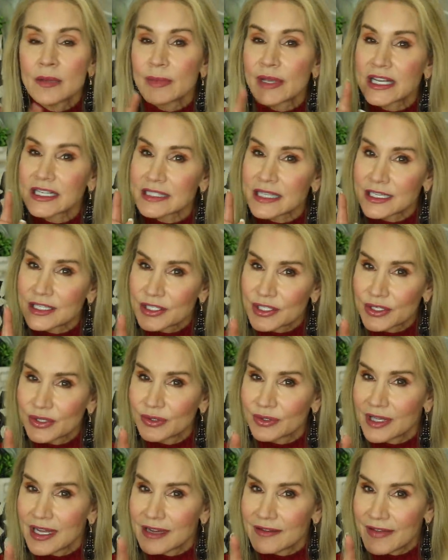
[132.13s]
because I
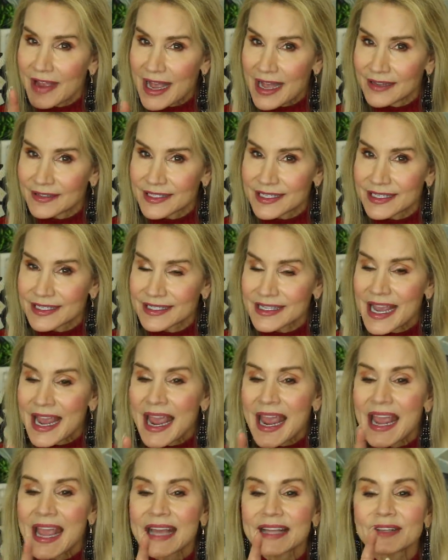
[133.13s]
do love houses,
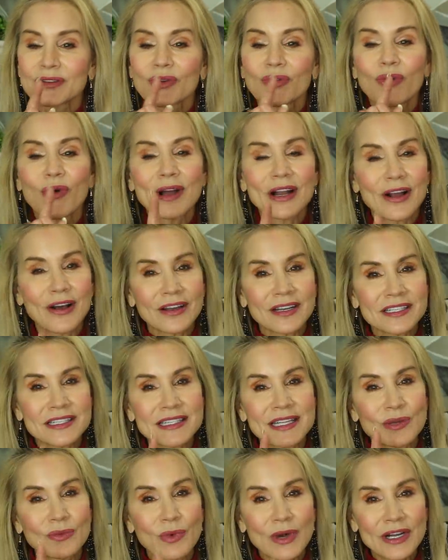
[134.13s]
and quite
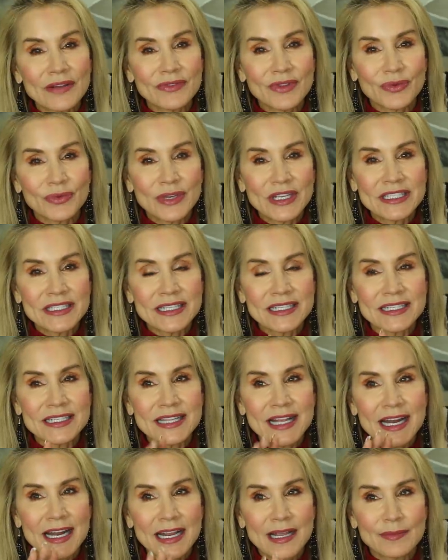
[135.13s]
honestly, one of the
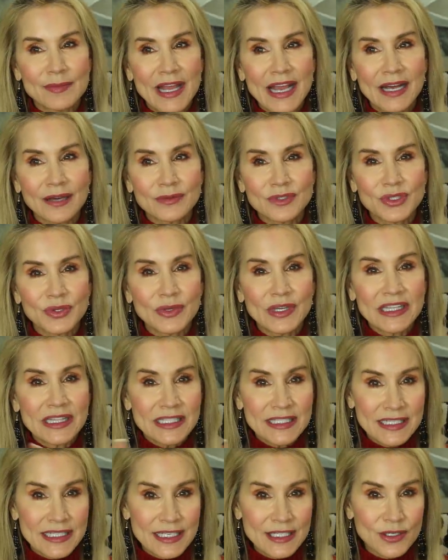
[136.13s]
reasons that I am now doing
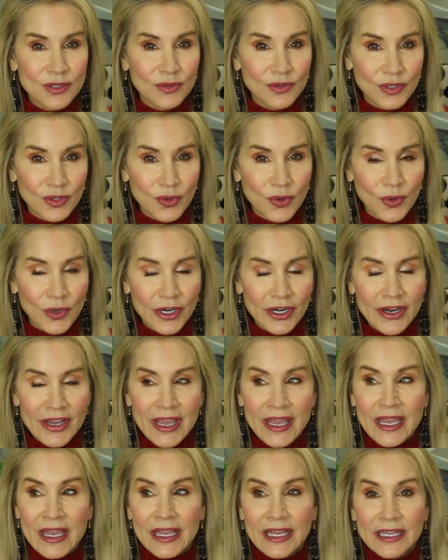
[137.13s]
the seasonal decor
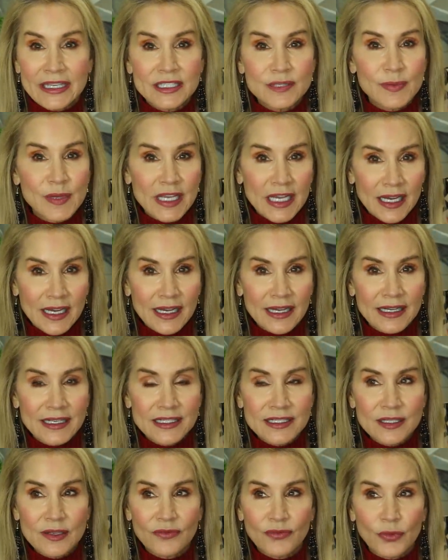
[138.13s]
is because,